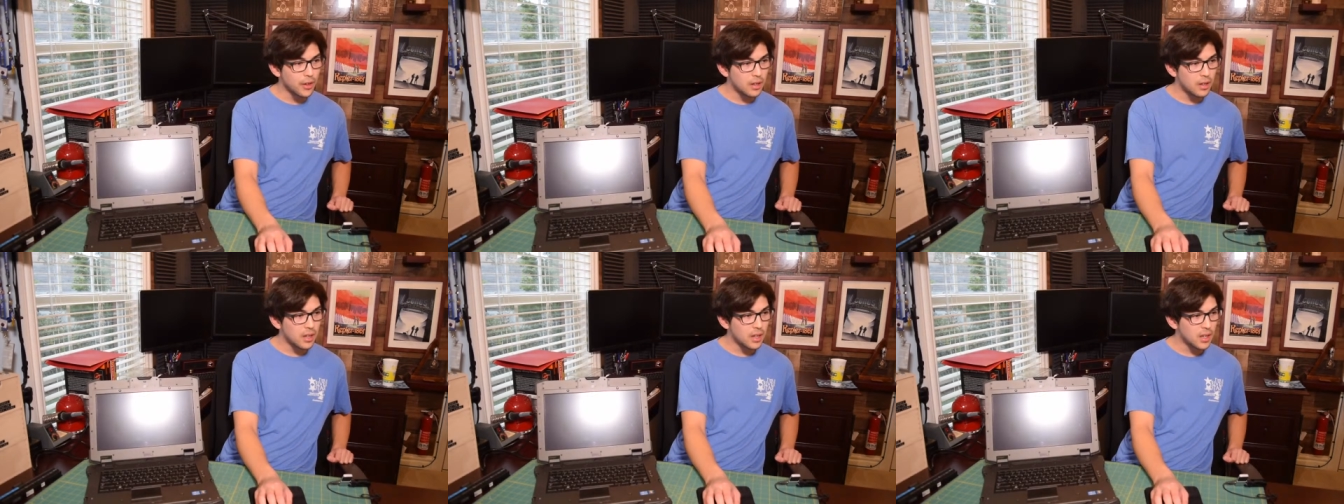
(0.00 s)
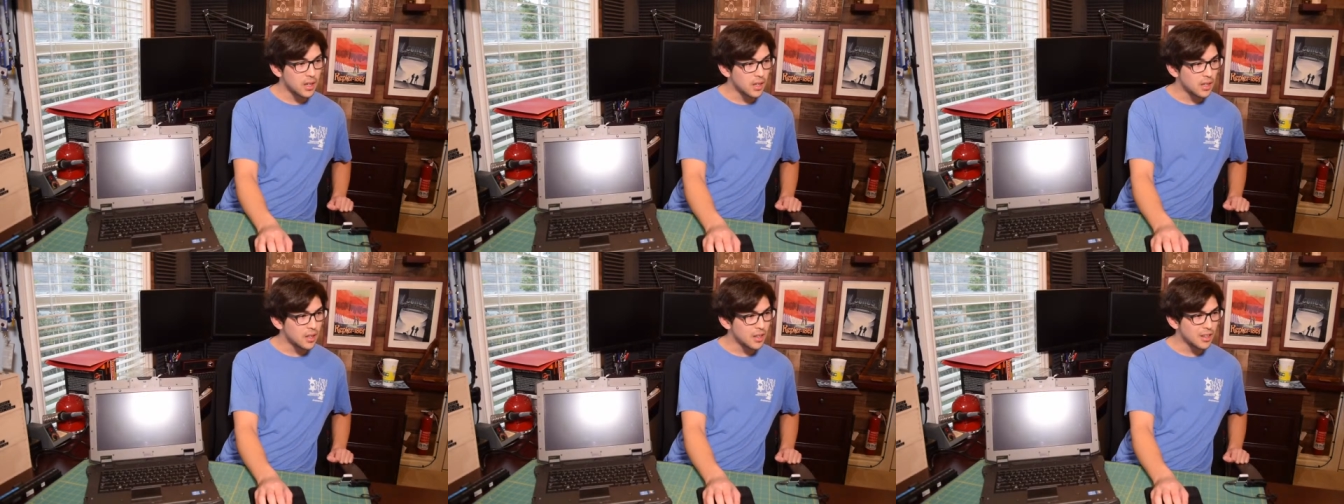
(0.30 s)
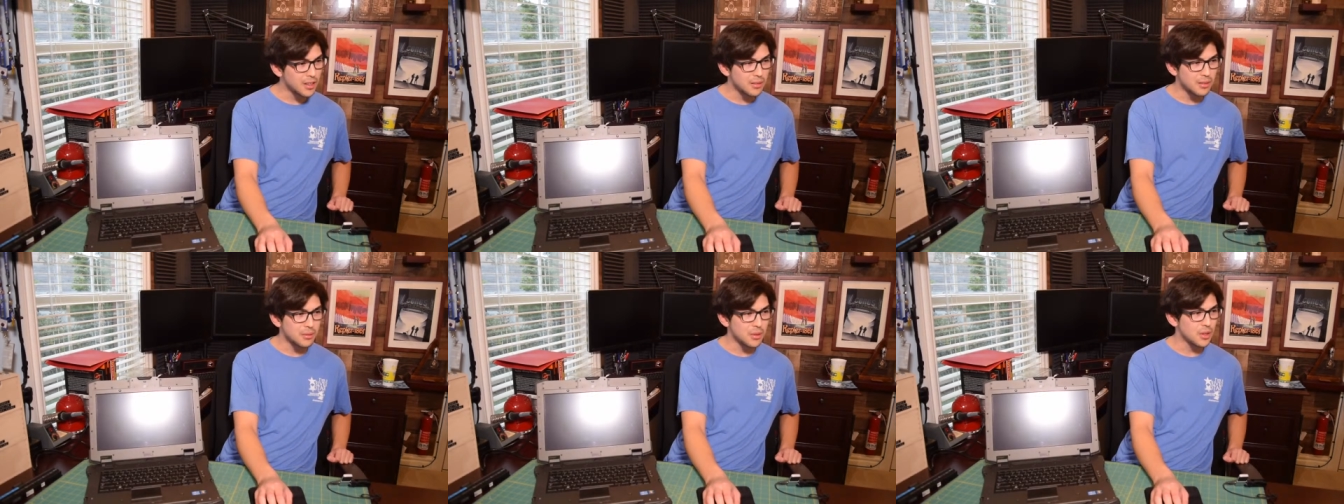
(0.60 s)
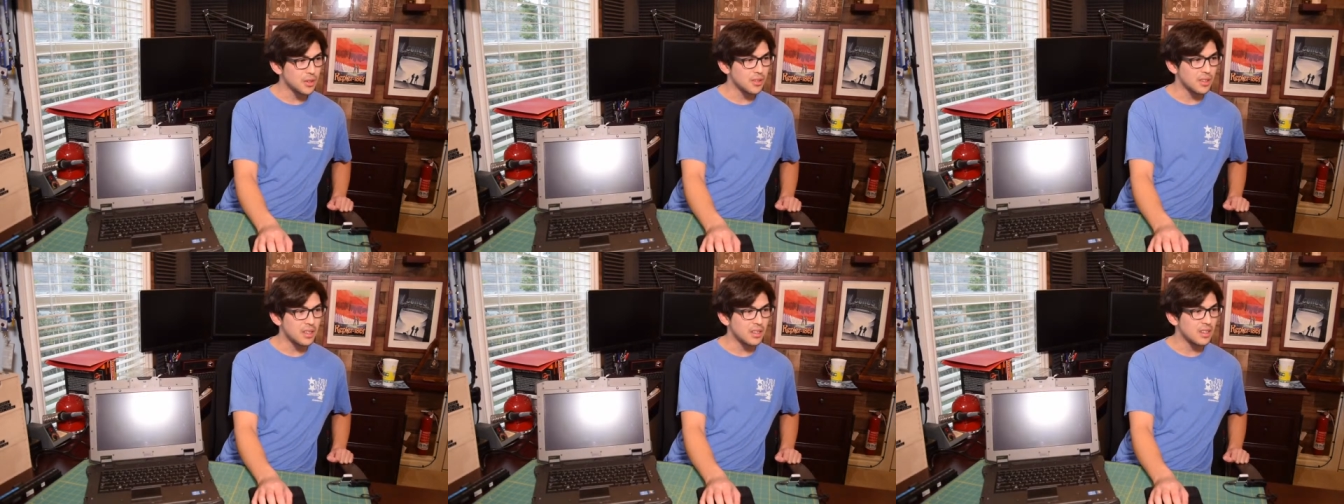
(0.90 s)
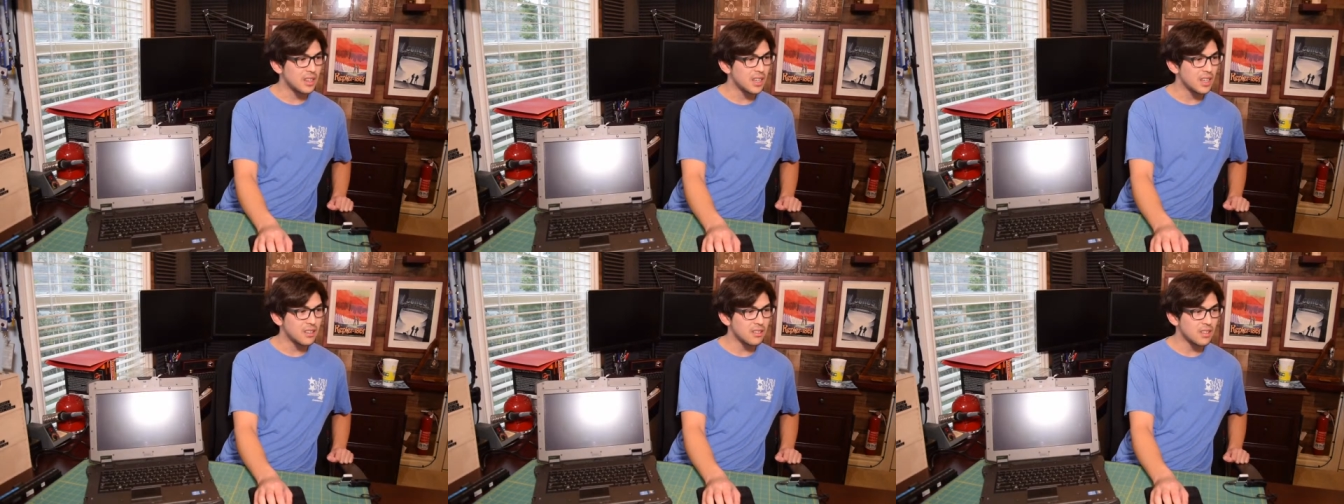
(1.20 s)
uh, well, they,
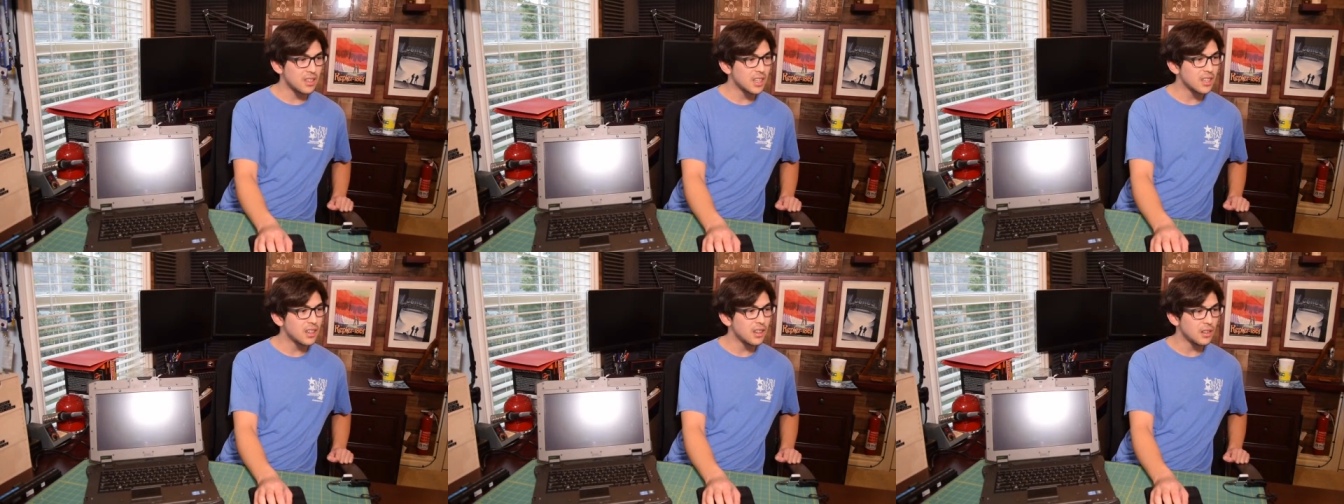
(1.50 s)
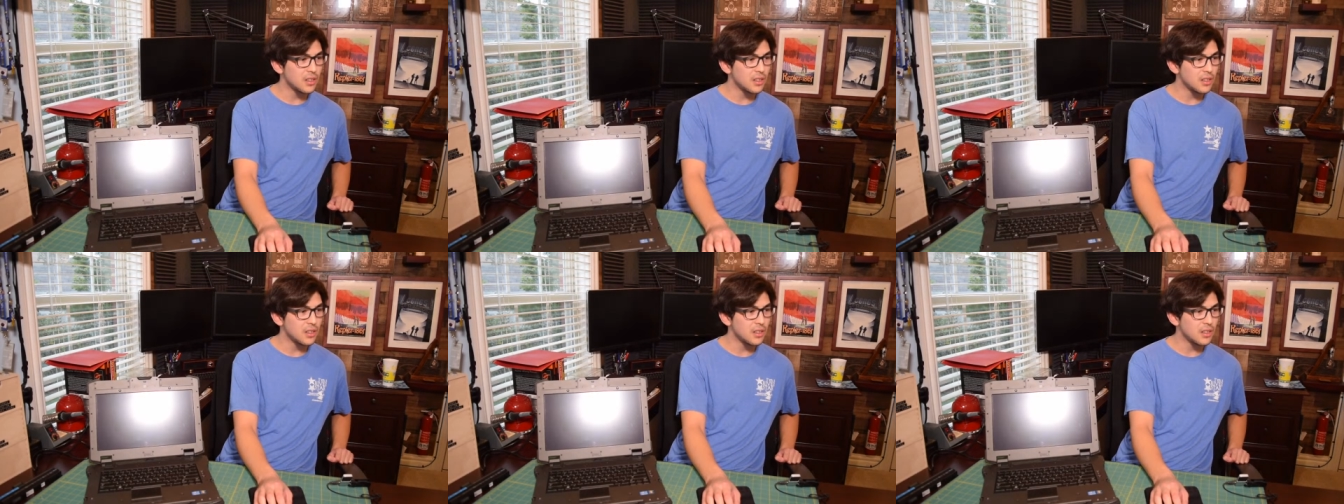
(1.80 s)
they, they call